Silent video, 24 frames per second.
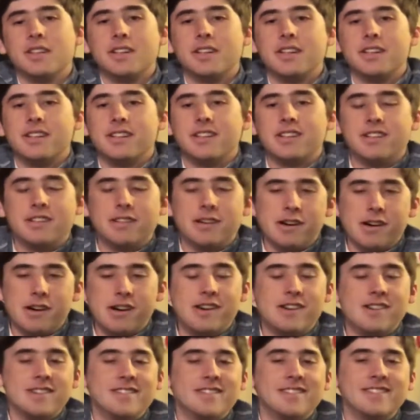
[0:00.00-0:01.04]

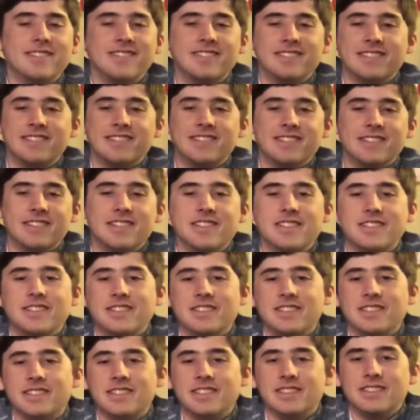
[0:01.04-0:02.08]

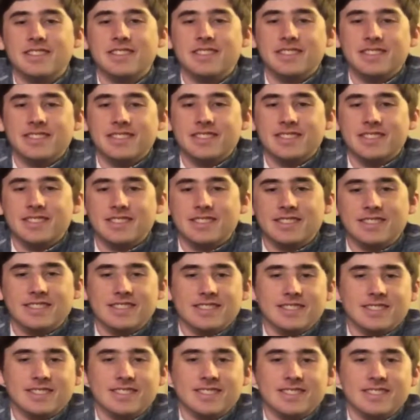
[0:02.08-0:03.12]

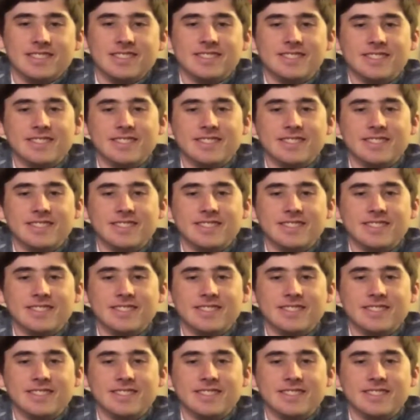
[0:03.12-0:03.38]
The person shown says nothing.